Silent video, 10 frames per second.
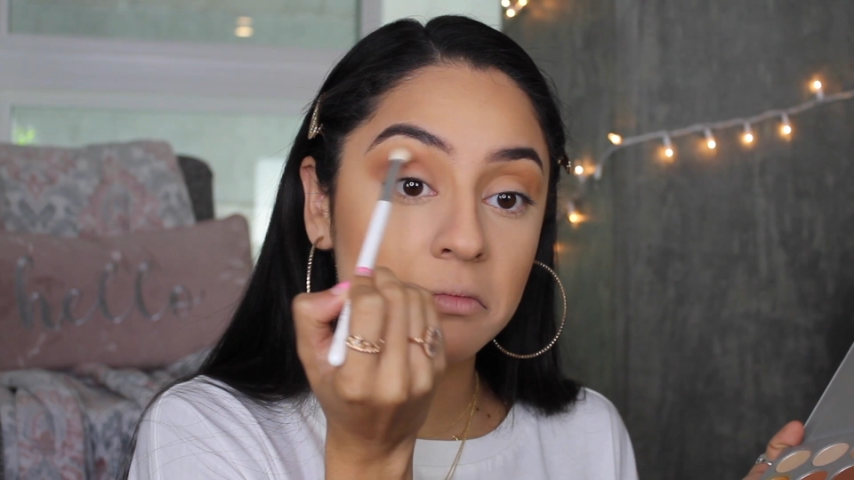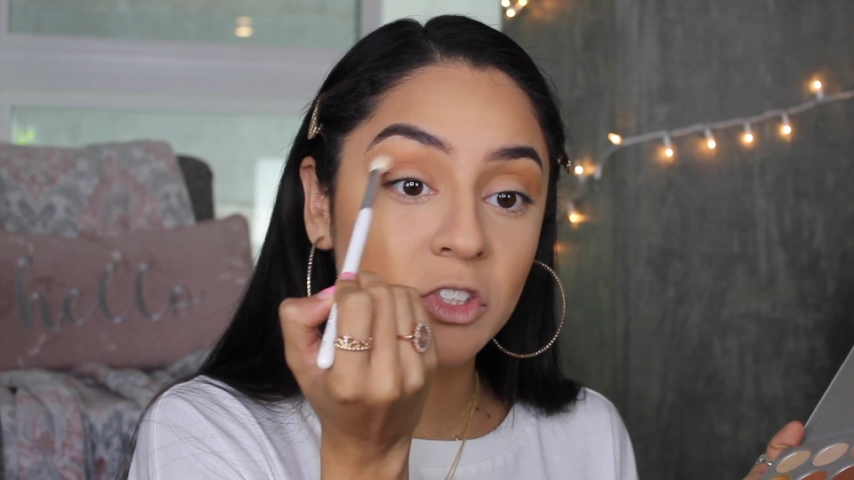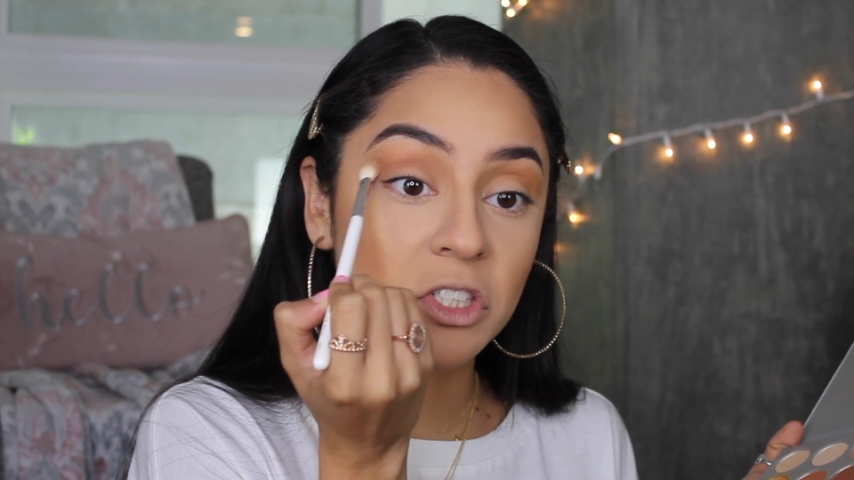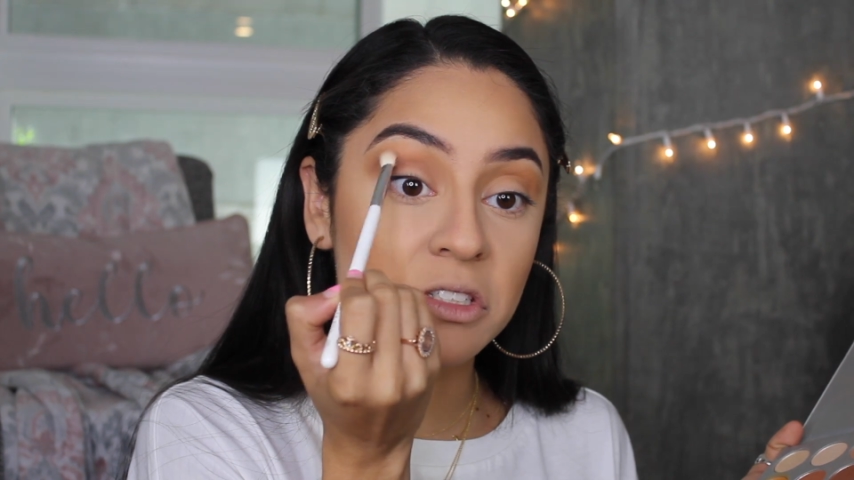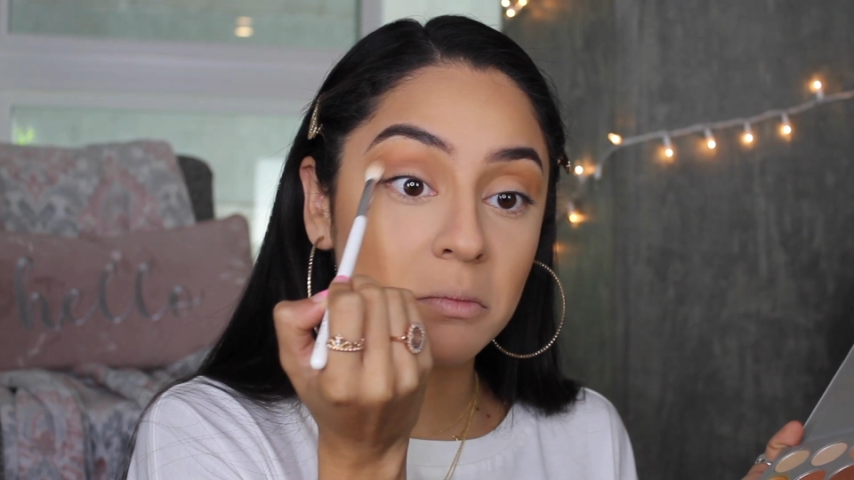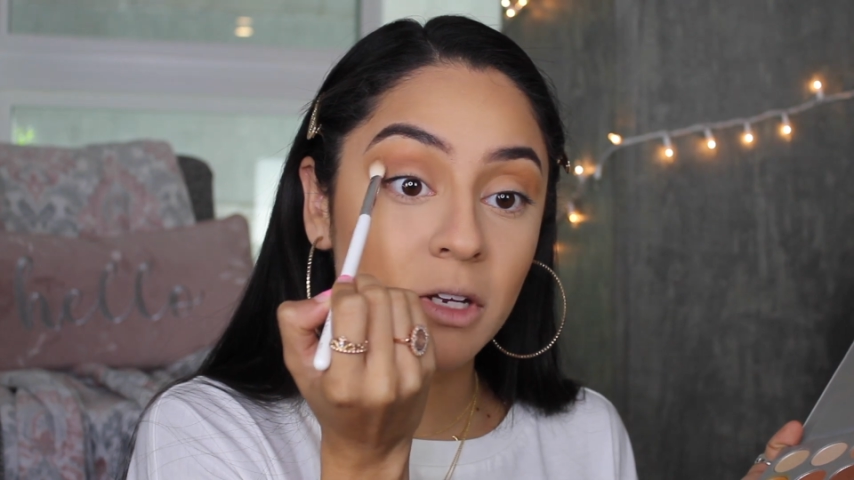some